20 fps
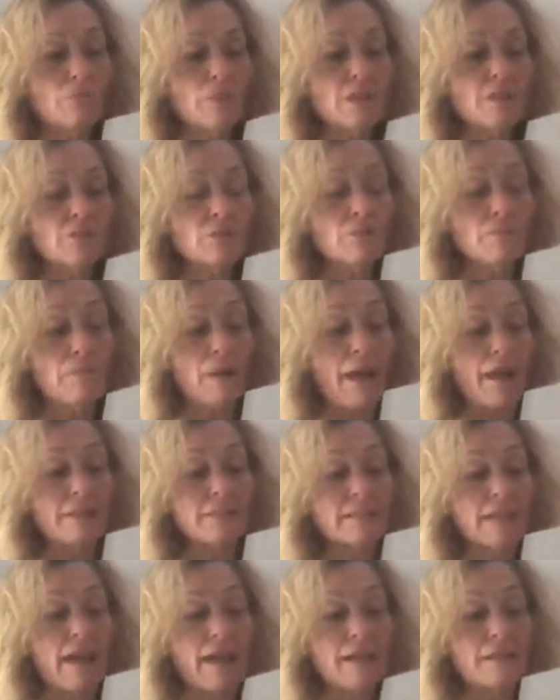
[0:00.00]
Racer
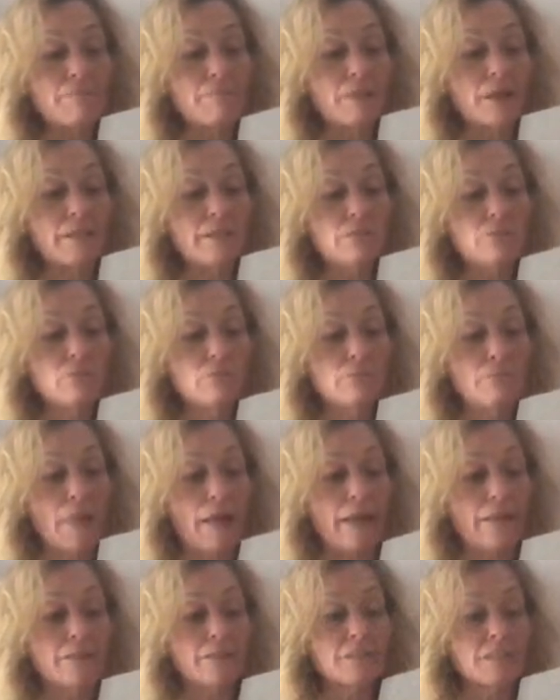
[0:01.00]
Back Tank by New
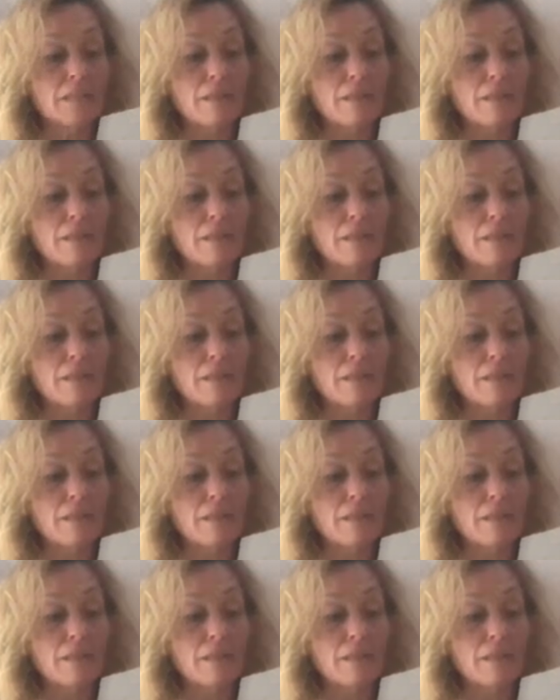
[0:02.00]
Balance